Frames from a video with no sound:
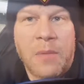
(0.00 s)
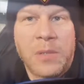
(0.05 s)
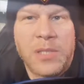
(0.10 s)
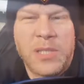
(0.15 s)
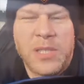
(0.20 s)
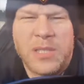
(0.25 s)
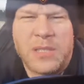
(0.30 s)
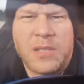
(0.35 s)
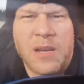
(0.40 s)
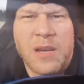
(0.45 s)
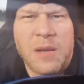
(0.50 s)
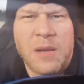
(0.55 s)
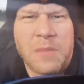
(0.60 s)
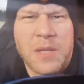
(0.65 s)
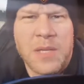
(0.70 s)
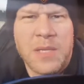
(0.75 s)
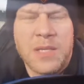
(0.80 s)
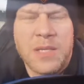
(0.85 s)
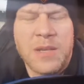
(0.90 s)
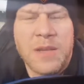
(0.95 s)
which is time
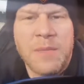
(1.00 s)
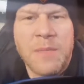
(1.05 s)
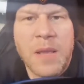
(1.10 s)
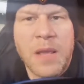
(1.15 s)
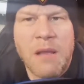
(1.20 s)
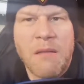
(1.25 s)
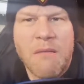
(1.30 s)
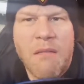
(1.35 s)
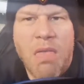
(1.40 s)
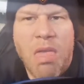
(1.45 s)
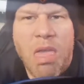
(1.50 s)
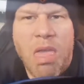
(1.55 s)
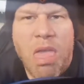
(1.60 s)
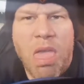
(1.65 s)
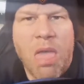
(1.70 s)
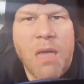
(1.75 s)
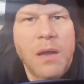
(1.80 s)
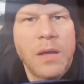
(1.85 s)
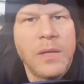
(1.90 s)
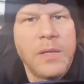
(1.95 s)
consuming.
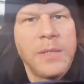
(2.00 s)
Yeah.